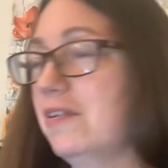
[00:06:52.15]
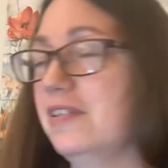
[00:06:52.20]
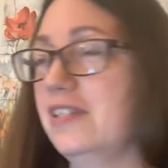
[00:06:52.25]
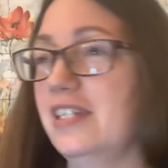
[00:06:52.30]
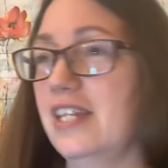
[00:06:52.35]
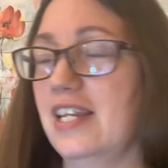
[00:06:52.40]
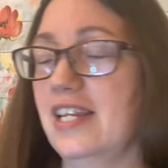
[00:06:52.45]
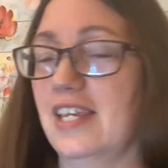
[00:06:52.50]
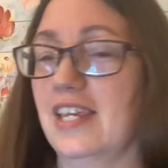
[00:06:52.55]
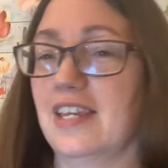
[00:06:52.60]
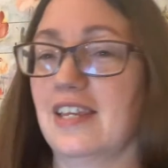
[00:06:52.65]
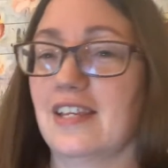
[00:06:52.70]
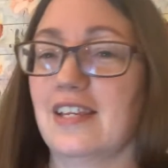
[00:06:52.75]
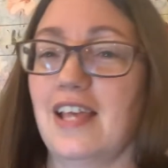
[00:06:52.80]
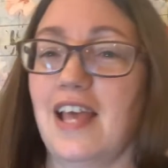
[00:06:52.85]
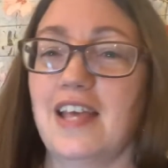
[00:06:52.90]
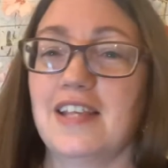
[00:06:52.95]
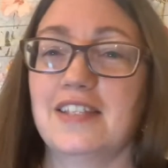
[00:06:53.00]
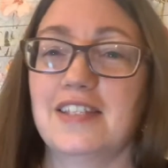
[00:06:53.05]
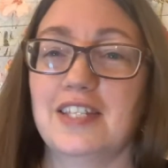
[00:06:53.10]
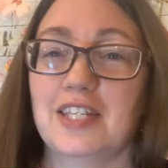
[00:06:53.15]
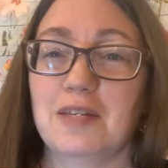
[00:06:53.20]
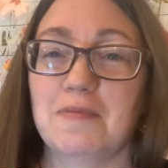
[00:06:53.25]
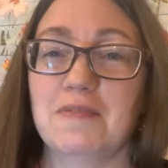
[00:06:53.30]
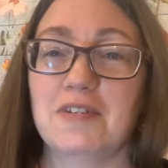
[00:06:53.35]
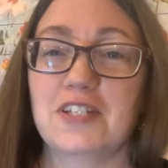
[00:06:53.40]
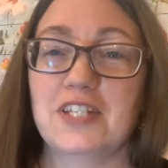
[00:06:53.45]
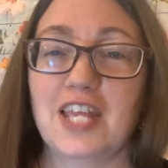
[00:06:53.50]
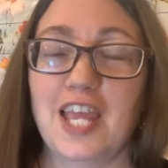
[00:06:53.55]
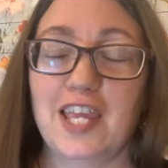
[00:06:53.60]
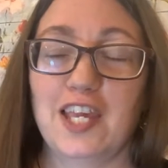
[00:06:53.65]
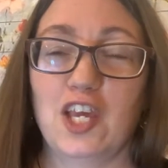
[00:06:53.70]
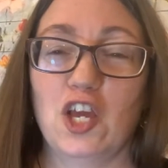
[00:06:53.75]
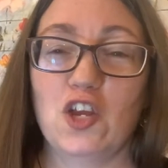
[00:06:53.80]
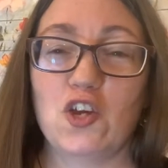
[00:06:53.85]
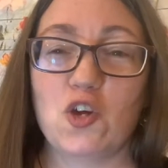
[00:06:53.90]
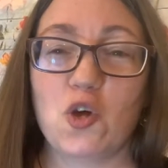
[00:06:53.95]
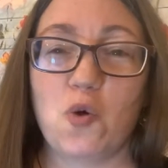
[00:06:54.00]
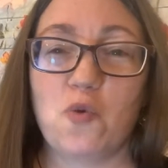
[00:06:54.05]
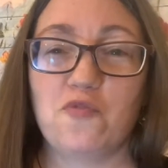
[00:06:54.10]
knitting has seemed to
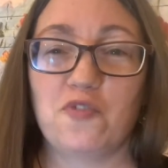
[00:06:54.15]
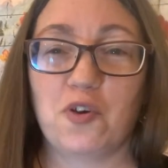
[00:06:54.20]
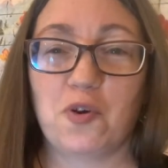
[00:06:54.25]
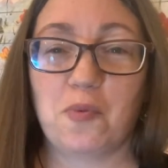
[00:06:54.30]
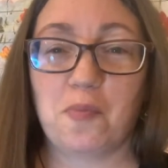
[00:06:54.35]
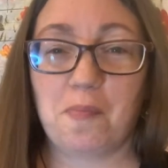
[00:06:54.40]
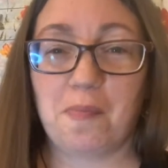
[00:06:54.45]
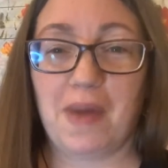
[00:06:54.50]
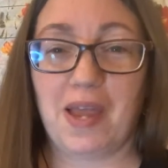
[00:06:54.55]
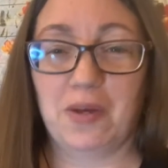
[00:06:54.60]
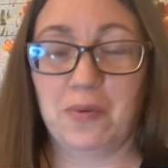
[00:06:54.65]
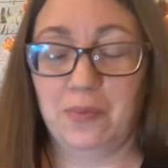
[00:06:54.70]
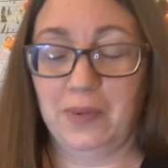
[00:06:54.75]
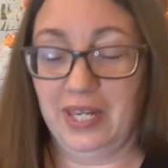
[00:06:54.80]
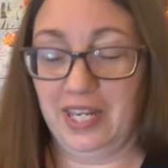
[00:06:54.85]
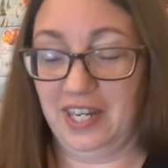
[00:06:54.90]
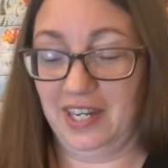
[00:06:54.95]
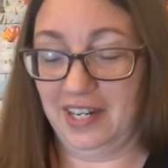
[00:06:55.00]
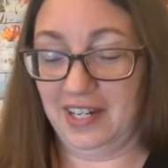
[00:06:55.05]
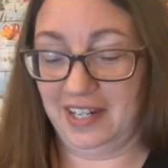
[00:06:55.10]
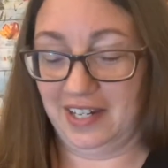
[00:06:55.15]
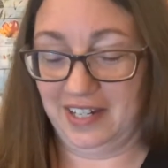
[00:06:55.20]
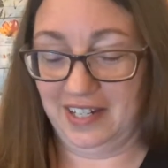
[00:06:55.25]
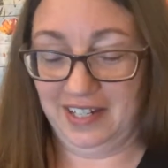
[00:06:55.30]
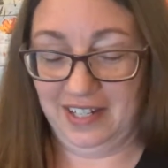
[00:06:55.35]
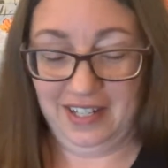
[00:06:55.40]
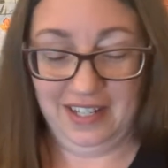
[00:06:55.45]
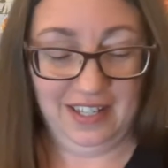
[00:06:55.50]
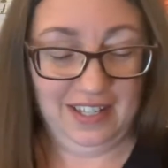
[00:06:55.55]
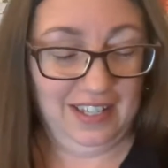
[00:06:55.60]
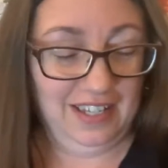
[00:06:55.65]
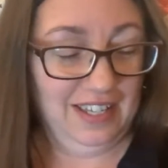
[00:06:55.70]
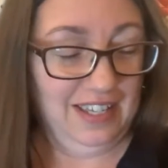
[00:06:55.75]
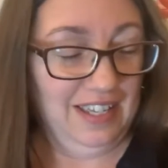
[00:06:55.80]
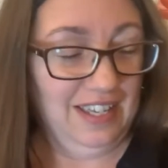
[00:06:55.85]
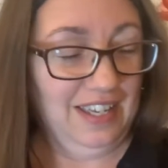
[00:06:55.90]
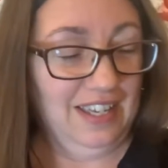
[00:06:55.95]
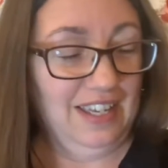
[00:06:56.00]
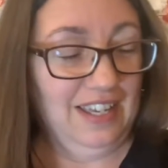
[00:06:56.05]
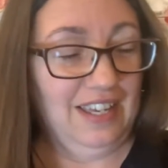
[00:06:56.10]
taken over my week.
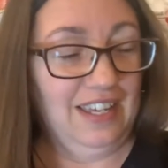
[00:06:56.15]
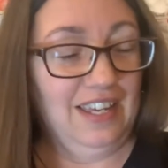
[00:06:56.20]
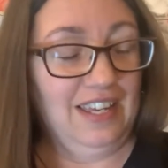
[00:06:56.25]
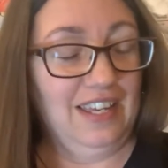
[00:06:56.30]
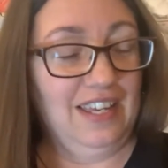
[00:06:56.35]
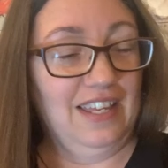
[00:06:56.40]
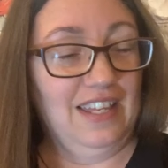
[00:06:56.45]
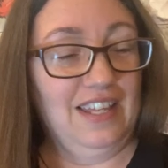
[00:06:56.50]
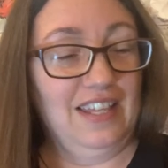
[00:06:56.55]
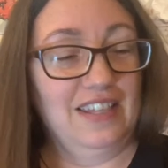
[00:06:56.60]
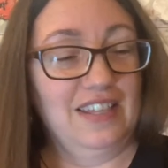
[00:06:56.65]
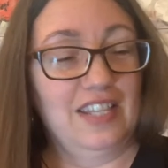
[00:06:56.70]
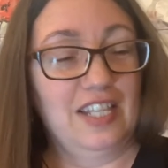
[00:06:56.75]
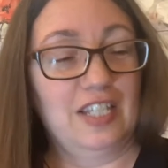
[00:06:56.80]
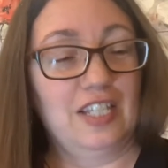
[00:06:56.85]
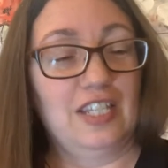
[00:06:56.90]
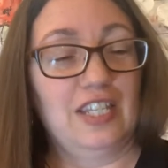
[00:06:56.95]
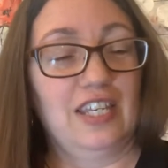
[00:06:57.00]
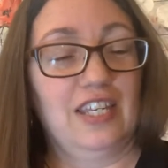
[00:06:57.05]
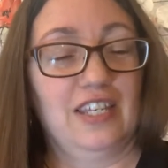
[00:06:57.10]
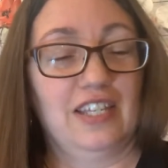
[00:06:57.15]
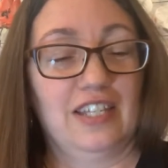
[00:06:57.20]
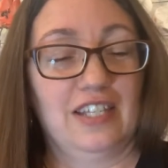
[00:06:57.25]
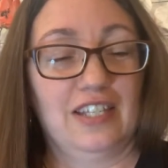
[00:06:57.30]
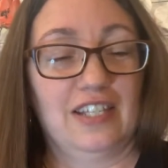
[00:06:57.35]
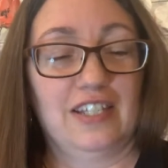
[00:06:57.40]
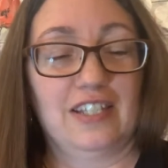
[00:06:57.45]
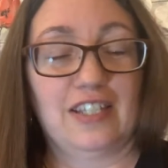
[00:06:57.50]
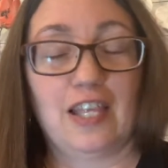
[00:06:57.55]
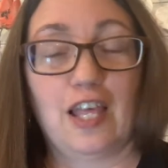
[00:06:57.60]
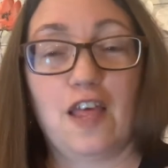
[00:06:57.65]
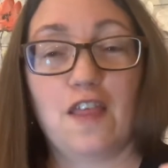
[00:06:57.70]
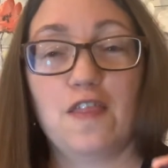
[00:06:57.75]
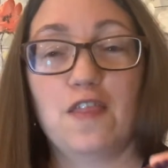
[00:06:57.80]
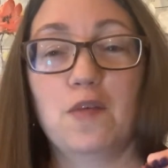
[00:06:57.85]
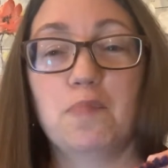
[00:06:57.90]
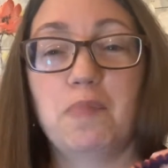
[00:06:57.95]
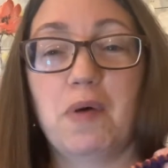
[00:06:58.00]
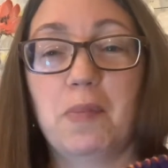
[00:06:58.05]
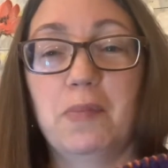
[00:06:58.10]
This is
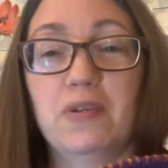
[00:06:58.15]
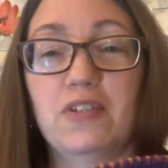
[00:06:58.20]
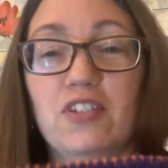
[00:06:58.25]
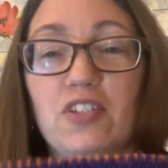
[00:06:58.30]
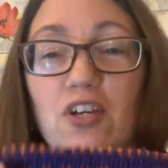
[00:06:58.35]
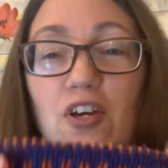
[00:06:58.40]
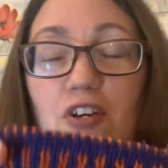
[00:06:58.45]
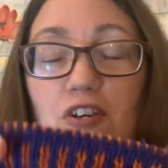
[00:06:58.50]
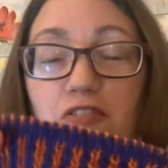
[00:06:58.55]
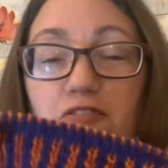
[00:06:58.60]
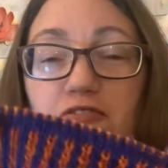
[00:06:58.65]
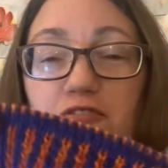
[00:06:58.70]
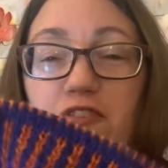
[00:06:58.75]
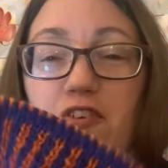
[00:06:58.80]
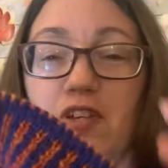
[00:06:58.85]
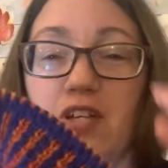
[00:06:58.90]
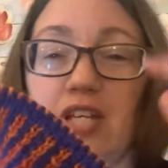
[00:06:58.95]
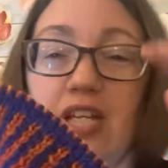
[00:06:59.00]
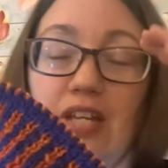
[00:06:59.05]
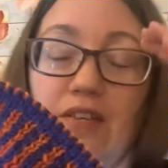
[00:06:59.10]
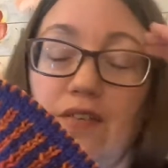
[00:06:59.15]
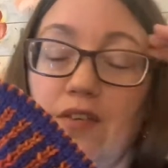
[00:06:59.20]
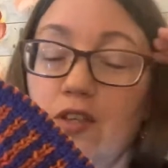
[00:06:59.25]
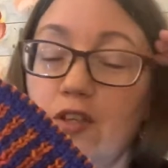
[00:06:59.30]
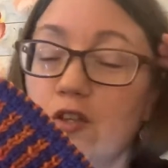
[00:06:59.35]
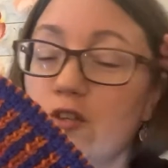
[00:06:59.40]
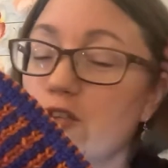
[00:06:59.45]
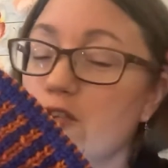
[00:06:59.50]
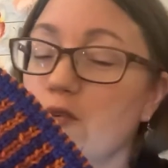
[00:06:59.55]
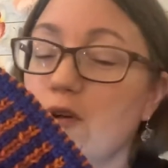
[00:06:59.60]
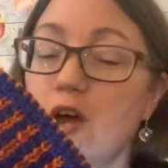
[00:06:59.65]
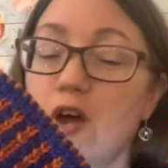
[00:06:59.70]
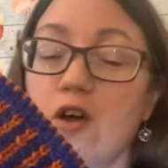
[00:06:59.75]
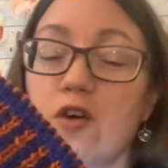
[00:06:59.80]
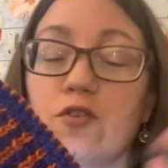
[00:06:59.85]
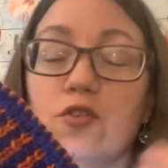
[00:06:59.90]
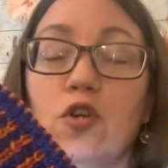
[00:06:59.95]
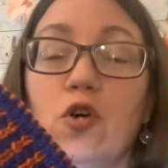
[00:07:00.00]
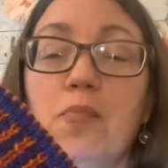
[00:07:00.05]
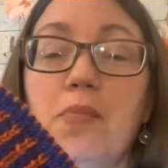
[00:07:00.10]
the bubble scarf, even though there are
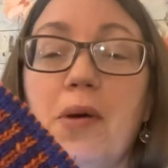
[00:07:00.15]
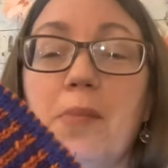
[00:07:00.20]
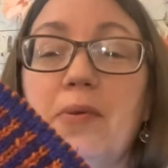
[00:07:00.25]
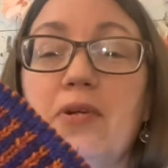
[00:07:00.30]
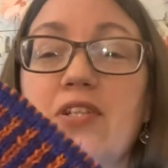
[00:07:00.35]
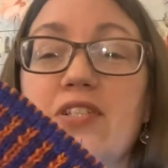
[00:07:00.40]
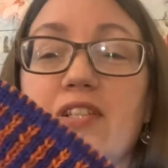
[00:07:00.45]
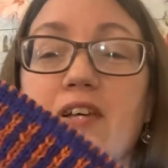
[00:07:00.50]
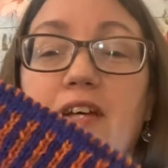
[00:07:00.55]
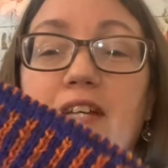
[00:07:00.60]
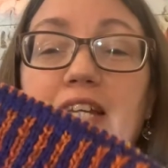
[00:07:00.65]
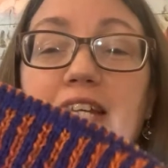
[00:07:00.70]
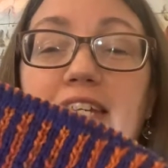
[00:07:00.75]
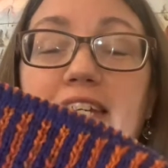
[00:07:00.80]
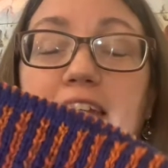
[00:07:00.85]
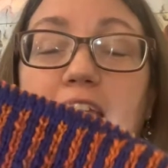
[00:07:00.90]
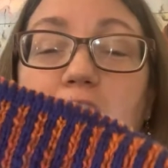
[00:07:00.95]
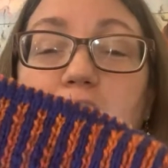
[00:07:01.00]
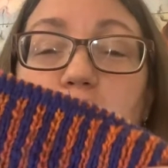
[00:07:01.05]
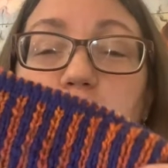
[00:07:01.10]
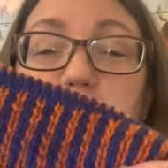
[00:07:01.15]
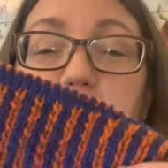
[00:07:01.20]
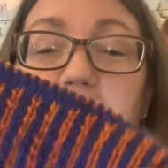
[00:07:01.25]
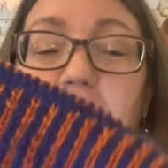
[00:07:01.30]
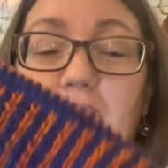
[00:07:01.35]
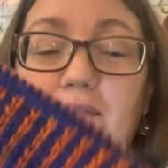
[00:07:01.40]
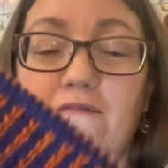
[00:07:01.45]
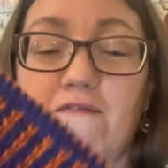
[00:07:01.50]
no bubbles on it yet, but I'm